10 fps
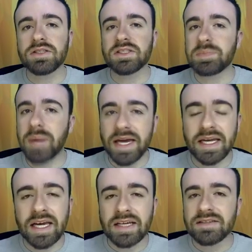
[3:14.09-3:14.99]
Spike
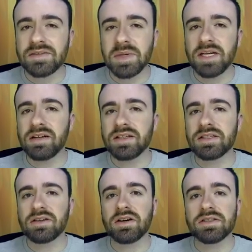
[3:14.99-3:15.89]
doesn't be nearly as
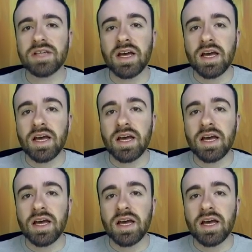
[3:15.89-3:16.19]
close.